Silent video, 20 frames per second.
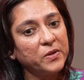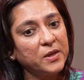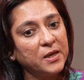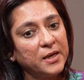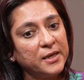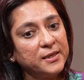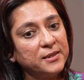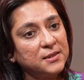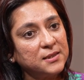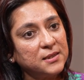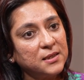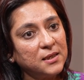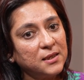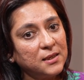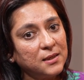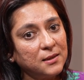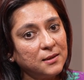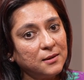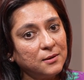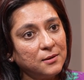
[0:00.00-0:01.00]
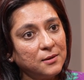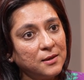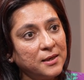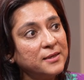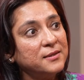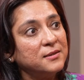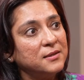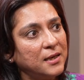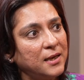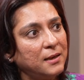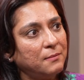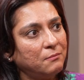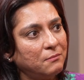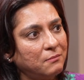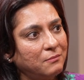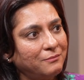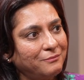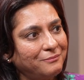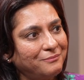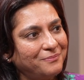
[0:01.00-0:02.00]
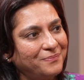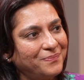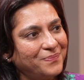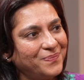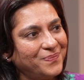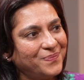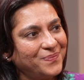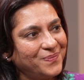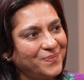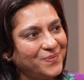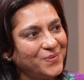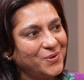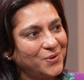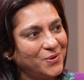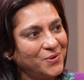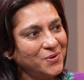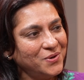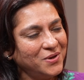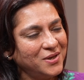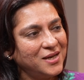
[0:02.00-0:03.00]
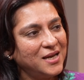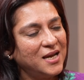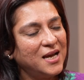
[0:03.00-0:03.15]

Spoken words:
His name, you know.